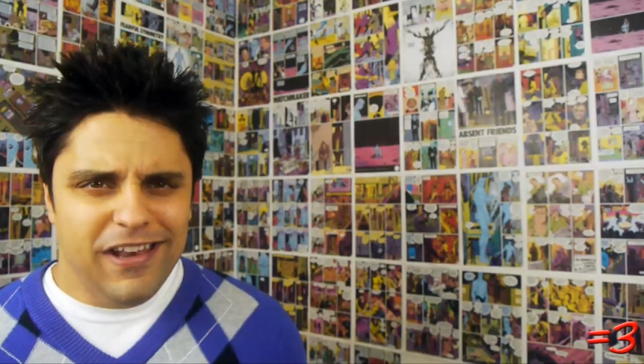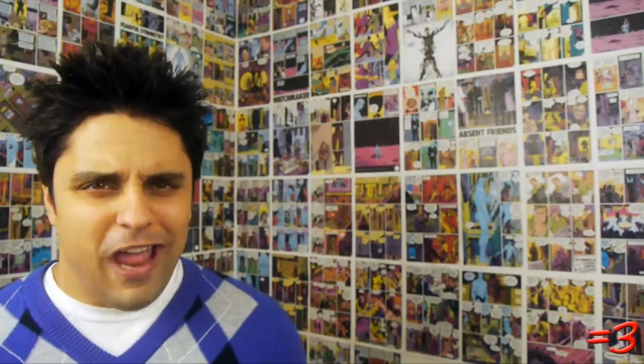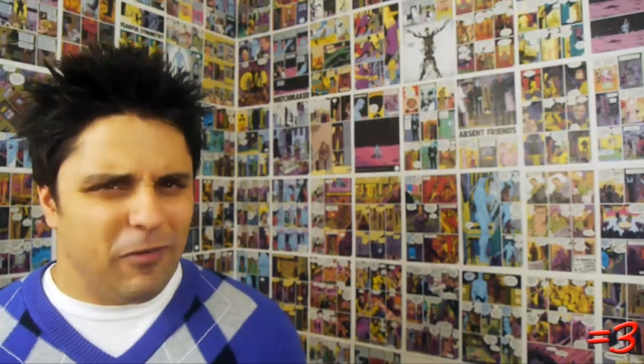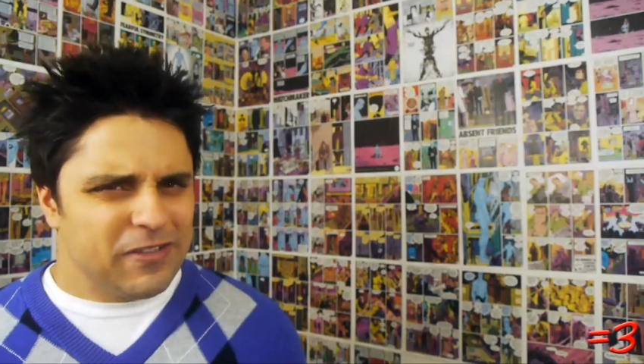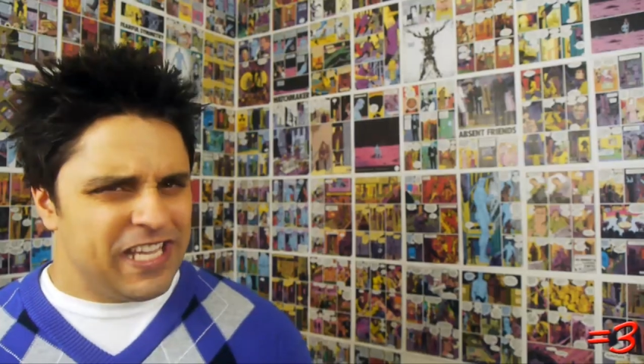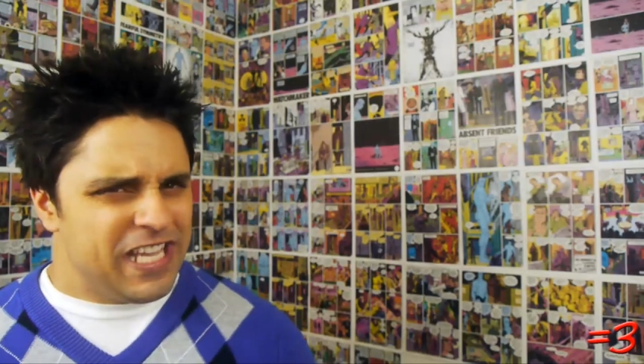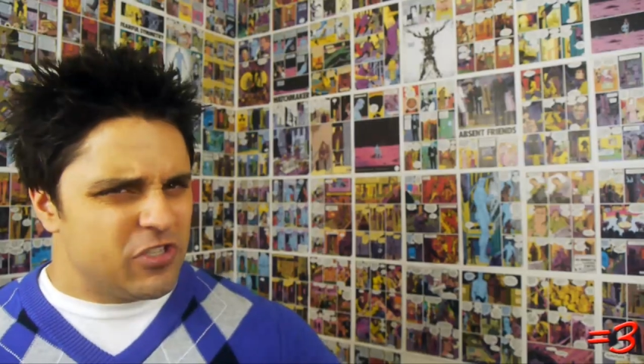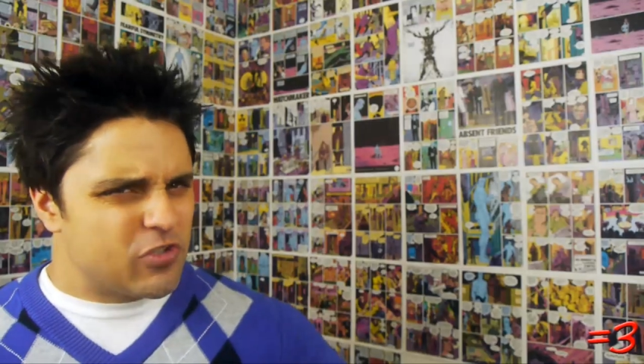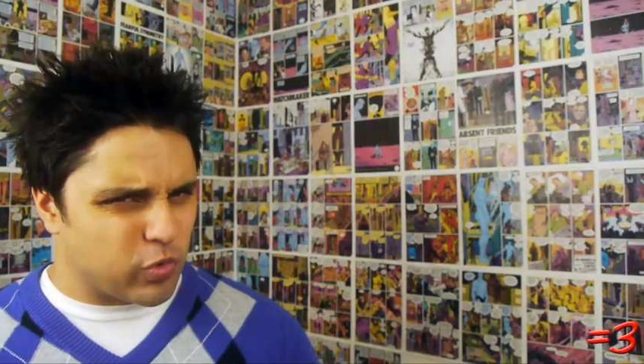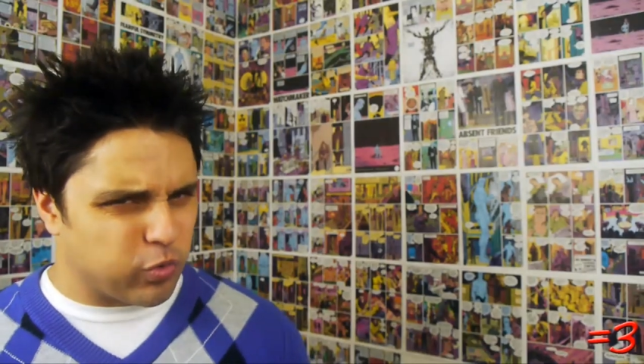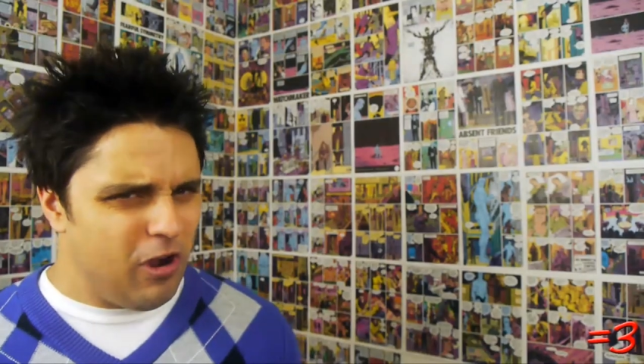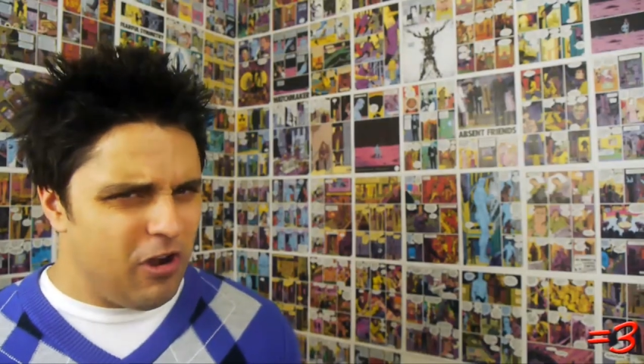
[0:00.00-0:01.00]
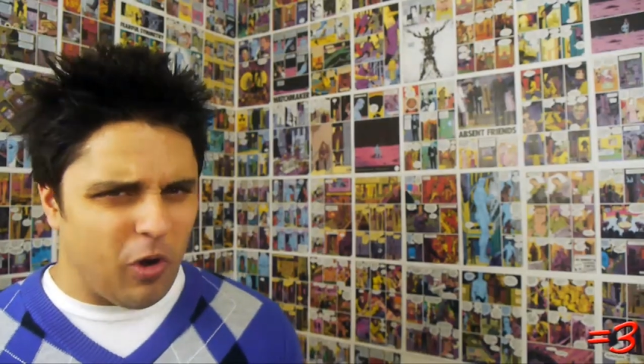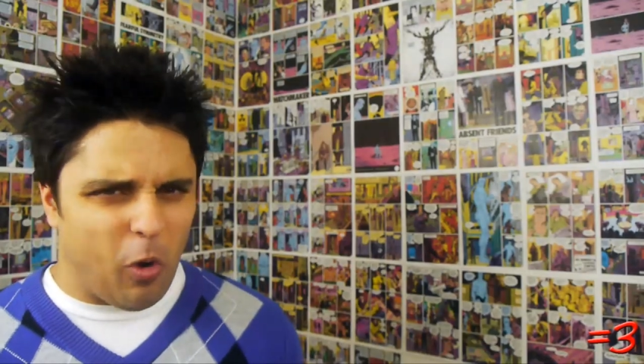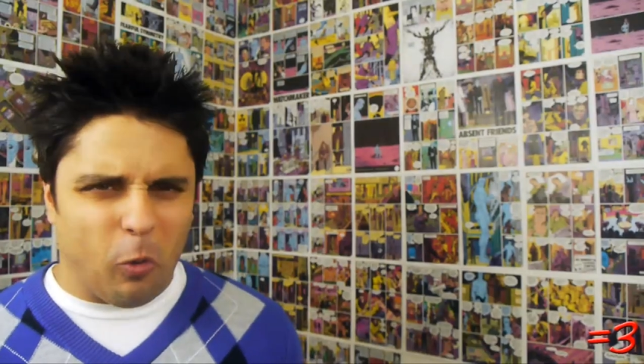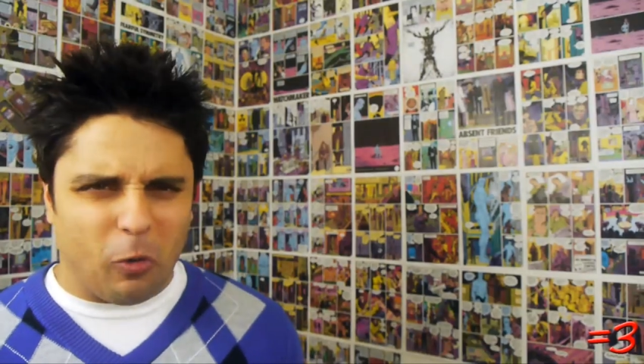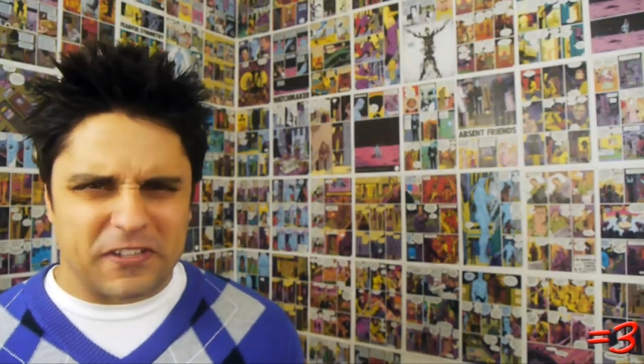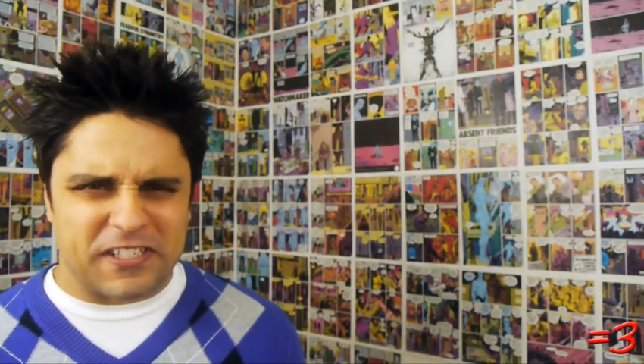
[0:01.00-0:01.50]
Now, is he drunk
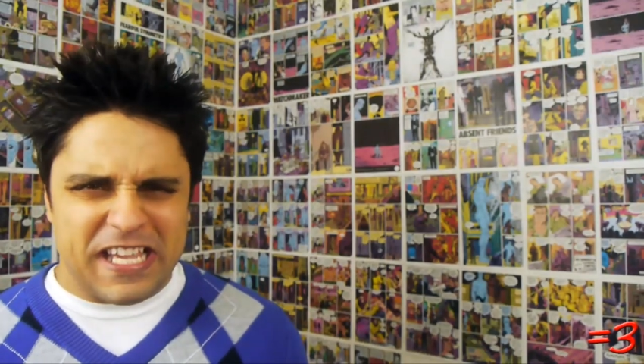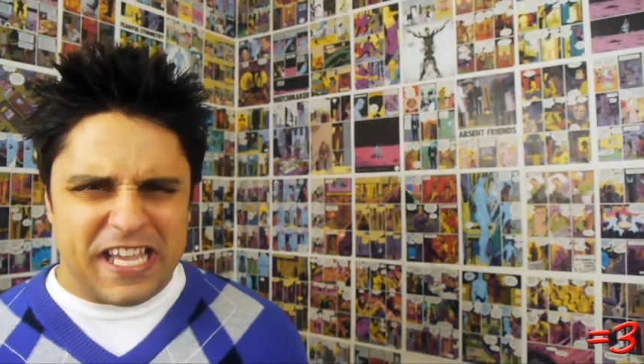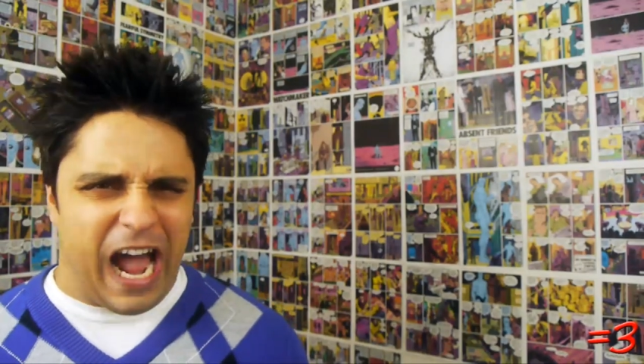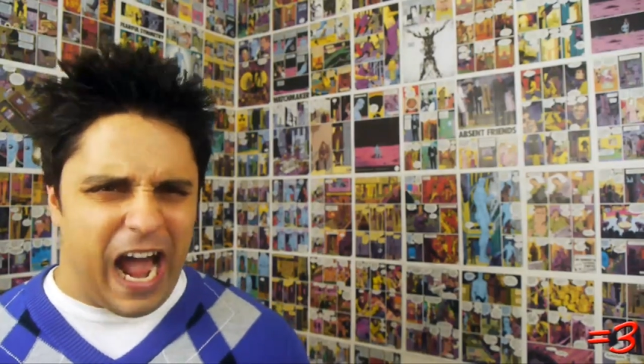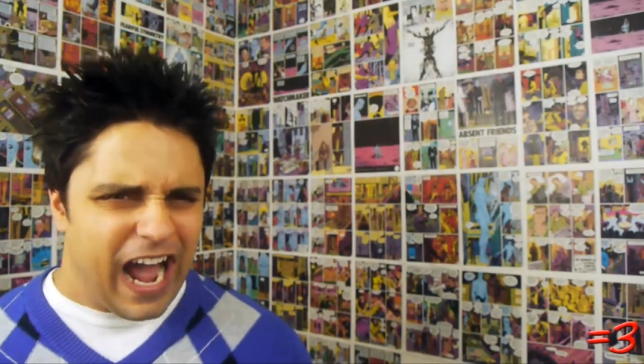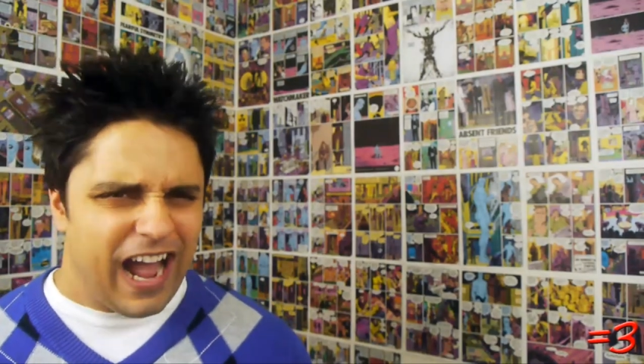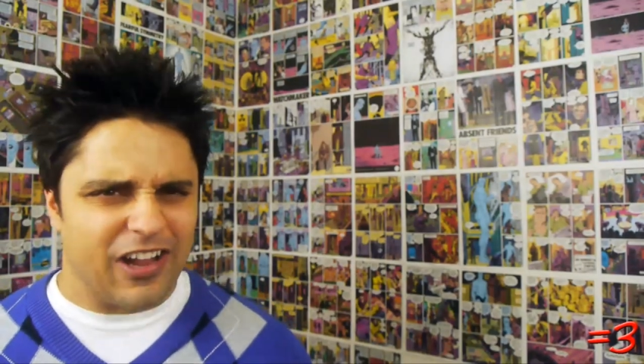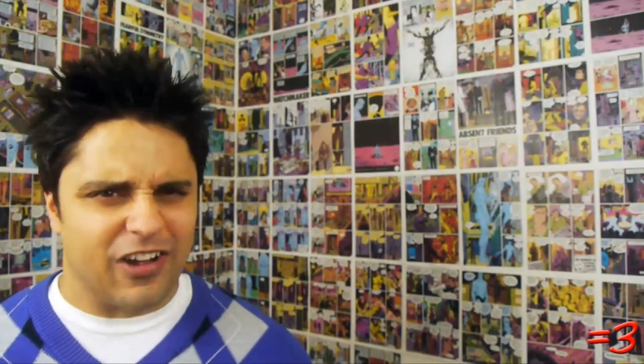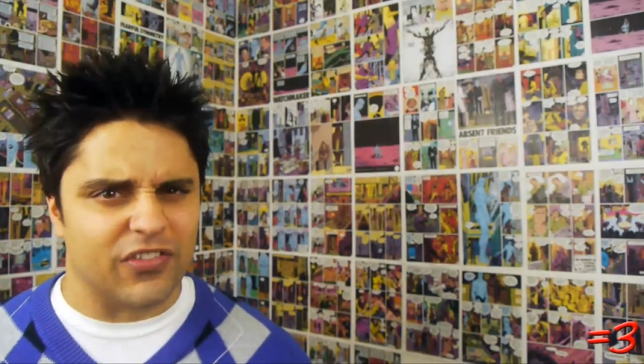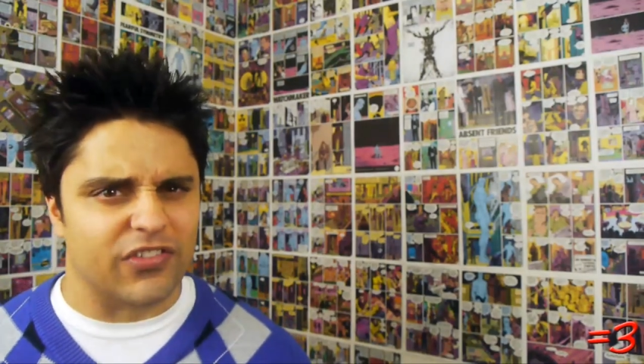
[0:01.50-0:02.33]
or is he high on